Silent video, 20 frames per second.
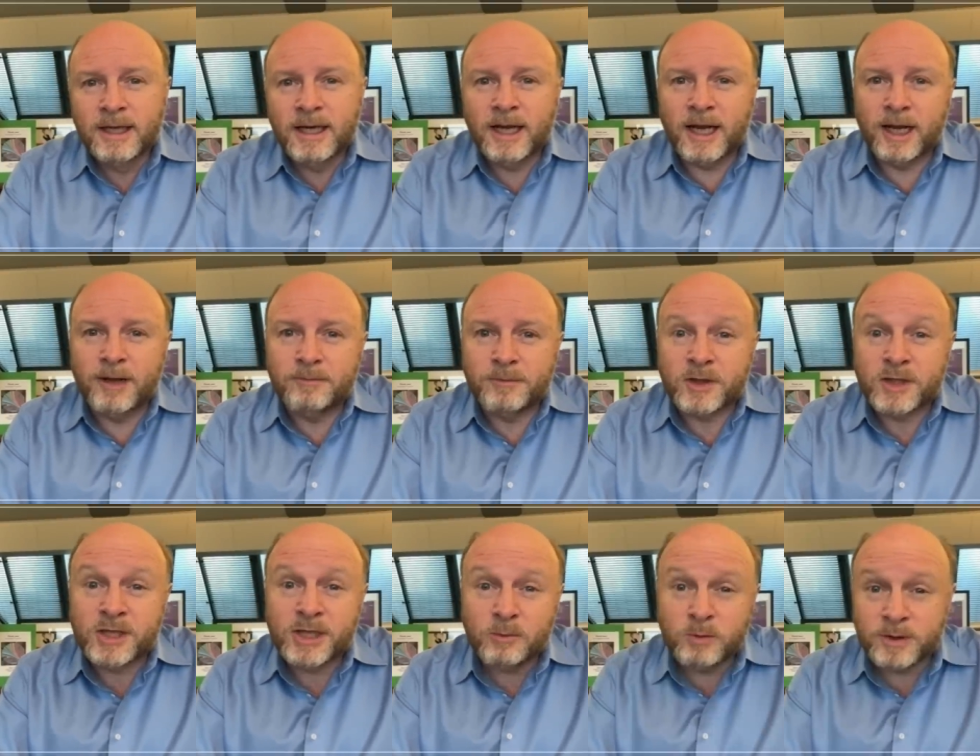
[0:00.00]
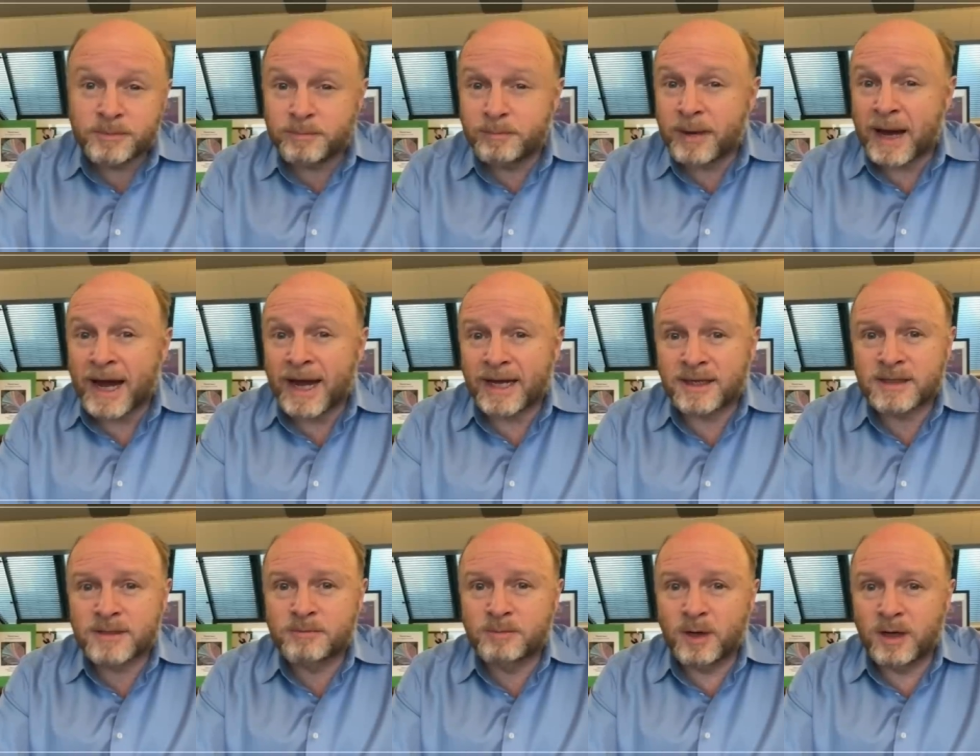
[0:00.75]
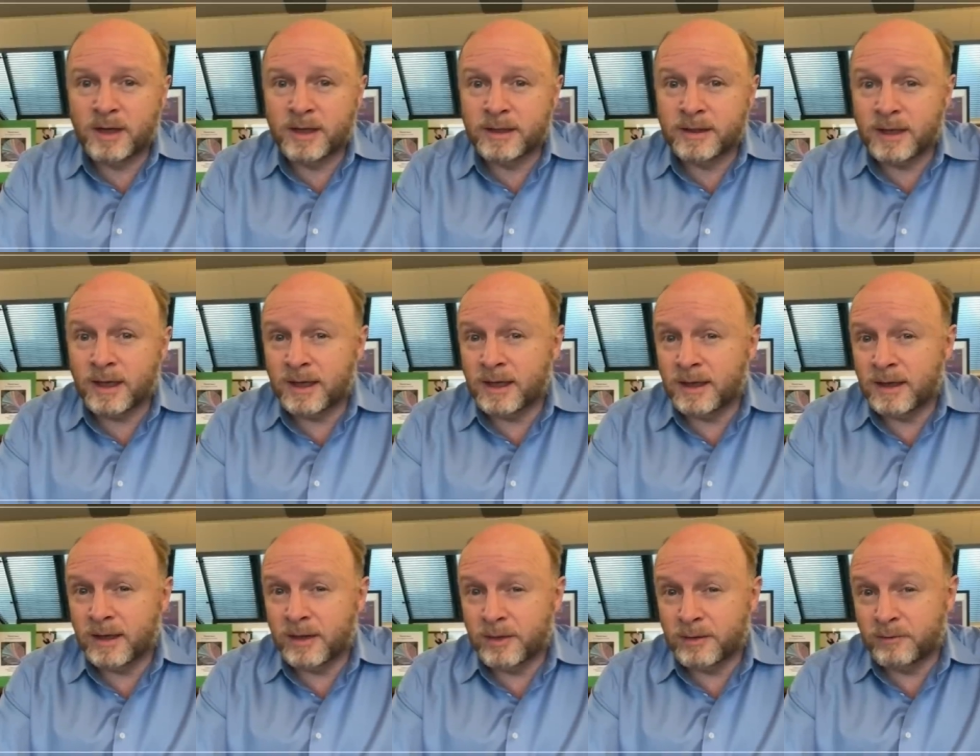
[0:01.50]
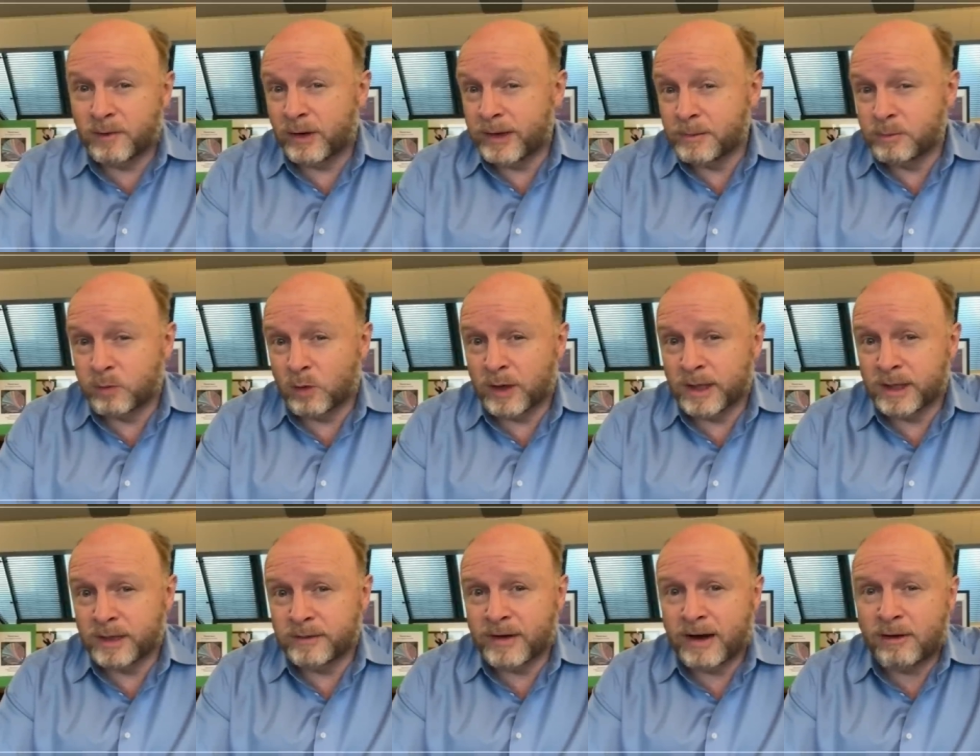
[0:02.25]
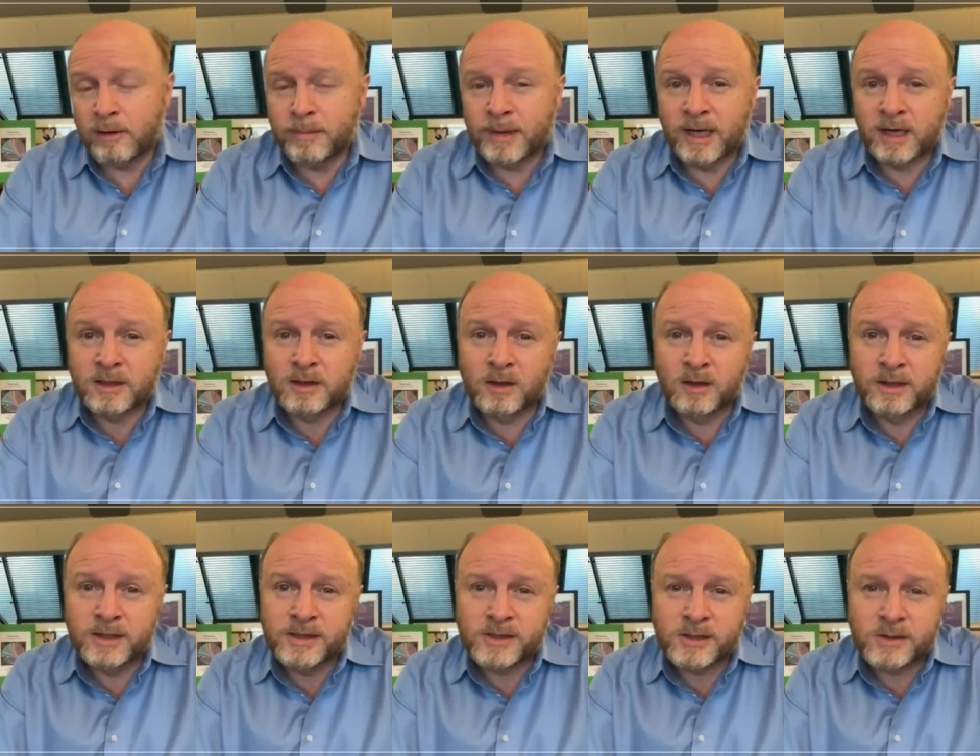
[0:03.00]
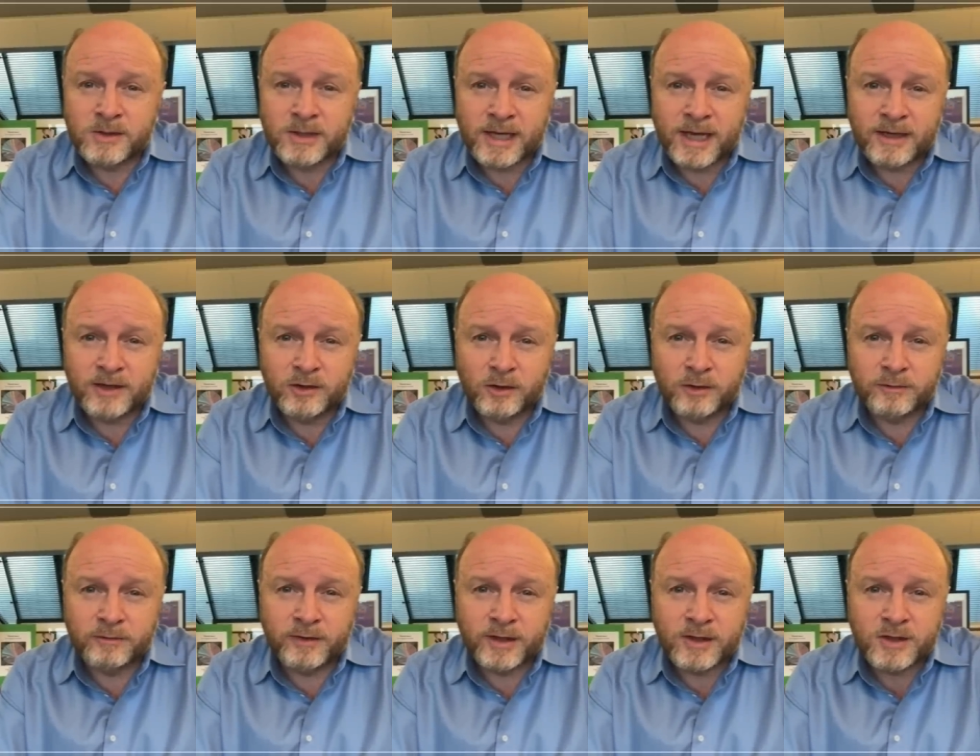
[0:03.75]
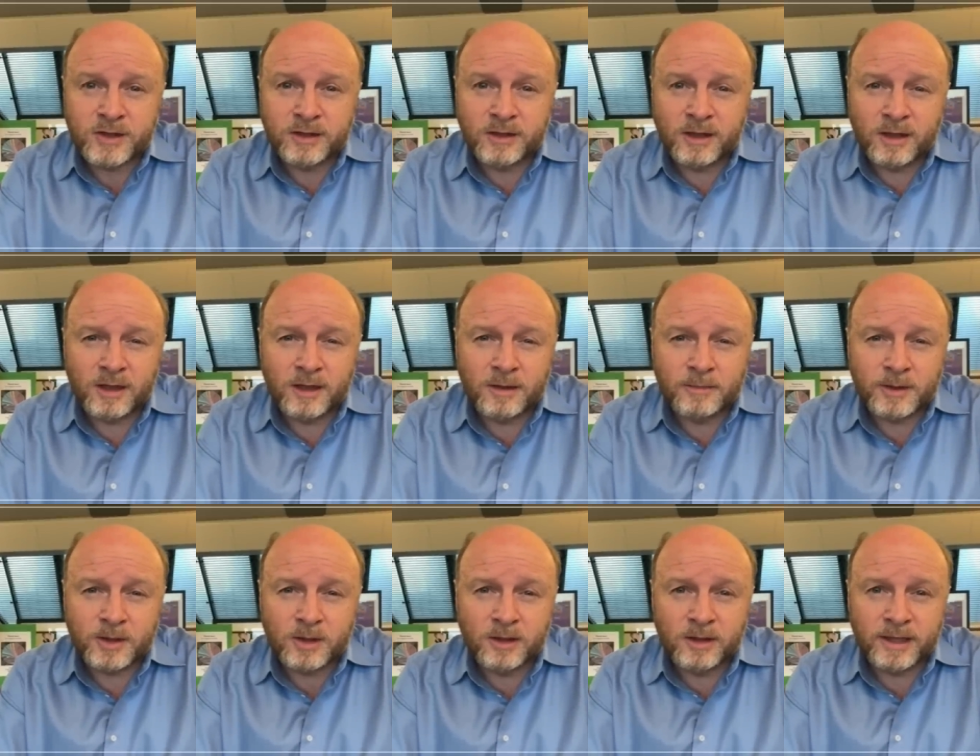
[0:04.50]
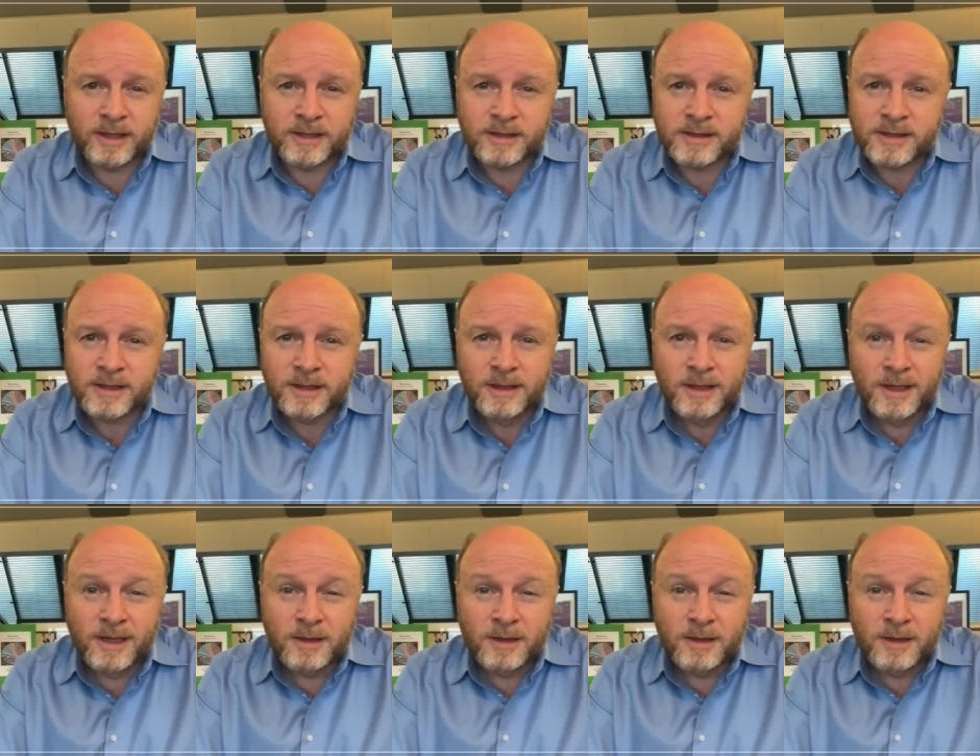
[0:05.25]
Um, she was backed by uh, the very brave Arabella Collins, who's the head of nonfiction at HarperCollins,